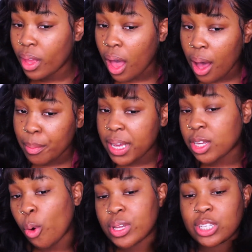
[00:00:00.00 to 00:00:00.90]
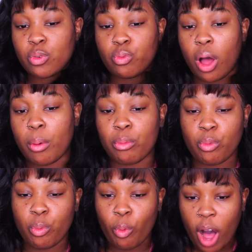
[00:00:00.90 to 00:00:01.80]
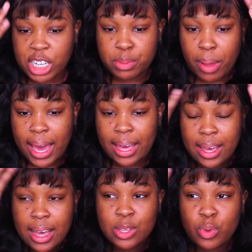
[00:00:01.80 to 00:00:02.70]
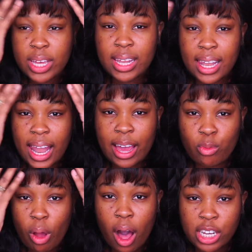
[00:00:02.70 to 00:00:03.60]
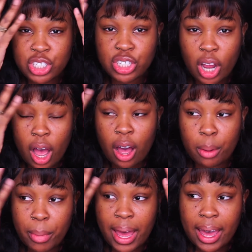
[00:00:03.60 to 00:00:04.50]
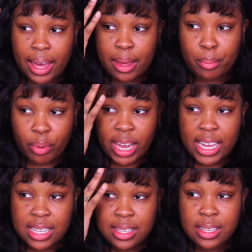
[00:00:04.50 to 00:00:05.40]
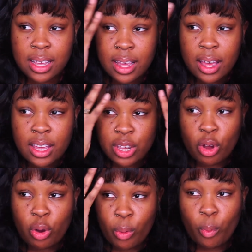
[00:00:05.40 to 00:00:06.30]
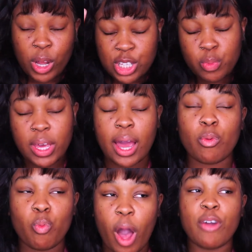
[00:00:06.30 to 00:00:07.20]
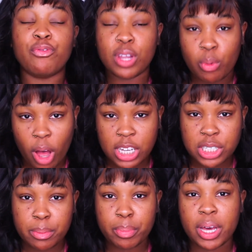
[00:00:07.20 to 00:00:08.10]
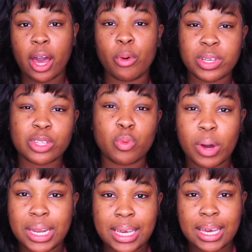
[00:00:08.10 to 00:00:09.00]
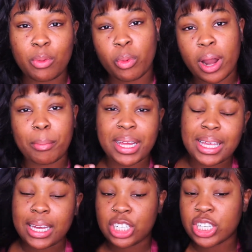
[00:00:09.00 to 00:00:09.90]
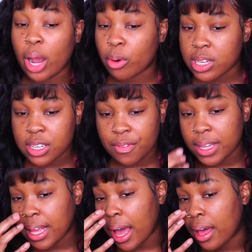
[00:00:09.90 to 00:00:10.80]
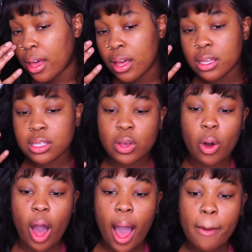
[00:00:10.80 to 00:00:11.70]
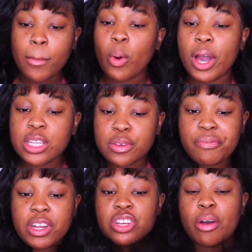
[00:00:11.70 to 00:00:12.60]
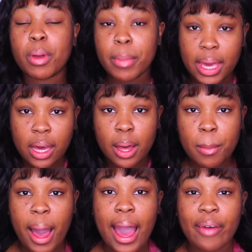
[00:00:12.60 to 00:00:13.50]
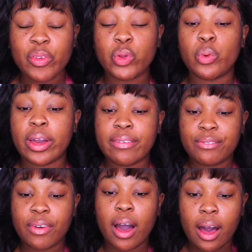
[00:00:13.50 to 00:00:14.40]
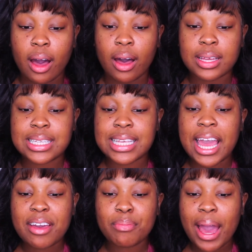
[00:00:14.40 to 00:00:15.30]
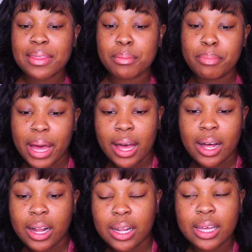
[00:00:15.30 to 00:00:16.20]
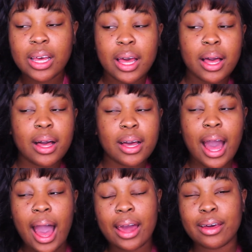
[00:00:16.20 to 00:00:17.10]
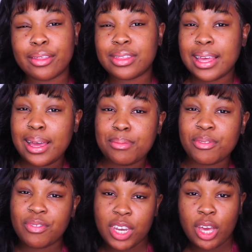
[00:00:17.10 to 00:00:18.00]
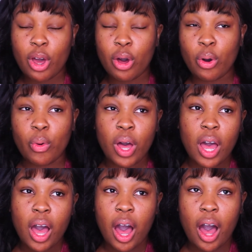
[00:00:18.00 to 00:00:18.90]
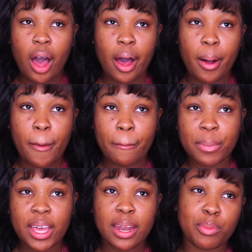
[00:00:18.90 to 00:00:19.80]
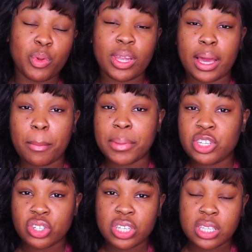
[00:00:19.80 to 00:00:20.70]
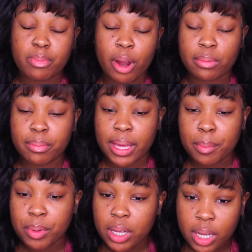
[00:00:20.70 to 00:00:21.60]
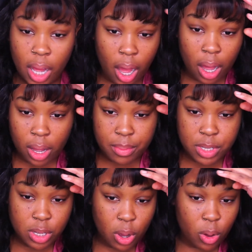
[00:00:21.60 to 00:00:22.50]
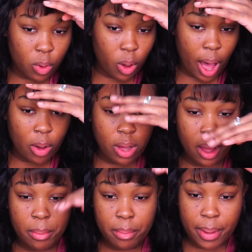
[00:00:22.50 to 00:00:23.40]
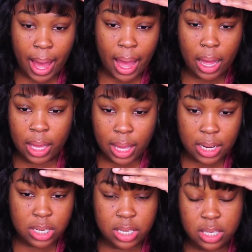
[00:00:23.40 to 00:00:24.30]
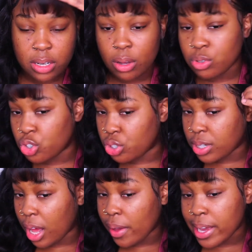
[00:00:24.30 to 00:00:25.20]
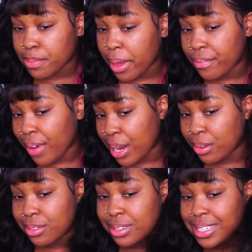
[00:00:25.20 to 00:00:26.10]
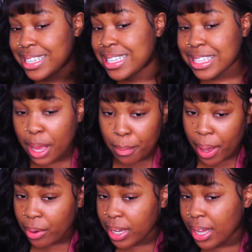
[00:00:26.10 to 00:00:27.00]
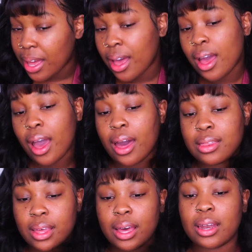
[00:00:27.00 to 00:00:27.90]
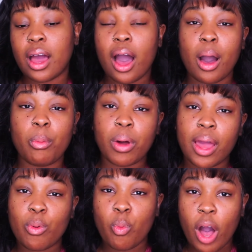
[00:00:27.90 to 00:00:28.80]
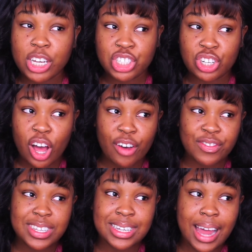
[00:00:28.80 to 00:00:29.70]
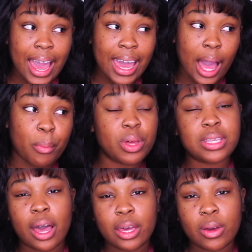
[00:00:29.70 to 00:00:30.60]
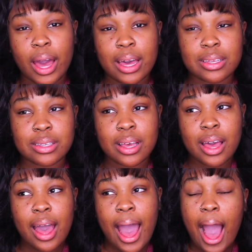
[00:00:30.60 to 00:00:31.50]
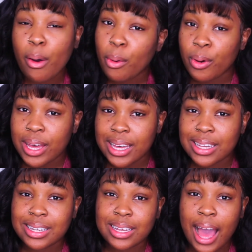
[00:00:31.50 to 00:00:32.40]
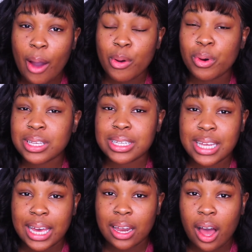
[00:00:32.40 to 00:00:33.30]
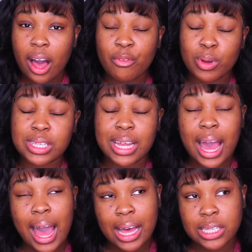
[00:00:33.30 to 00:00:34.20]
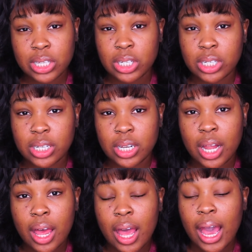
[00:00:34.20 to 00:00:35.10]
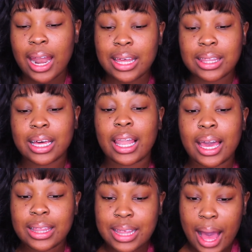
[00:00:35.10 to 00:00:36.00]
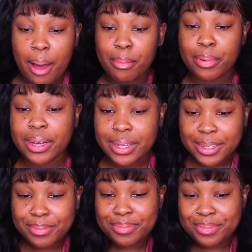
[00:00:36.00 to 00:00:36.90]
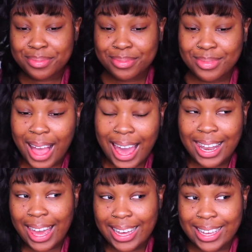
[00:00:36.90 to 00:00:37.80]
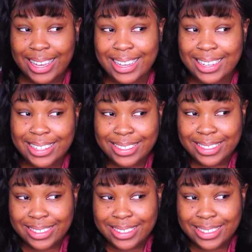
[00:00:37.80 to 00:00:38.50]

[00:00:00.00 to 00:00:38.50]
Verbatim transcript: Um, because I always like to um, wash my, do like a light wash on my braids. You know, once a week I, I fully wash it, but I always like to wet it when I'm like taking a shower and stuff like that. So I'm going to finish off my makeup. I have to do a uh, Saved by the Bell kind of themed video. Um, and I'm doing like a Mitchell inspired makeup look. Um, so I'll come back and just, you know, sh tell you guys my final deets about it. And then um, when I wash it off tonight, I'm going to tell you guys how it how it was to take it off. Was it a hassle, anything like that? But I like it.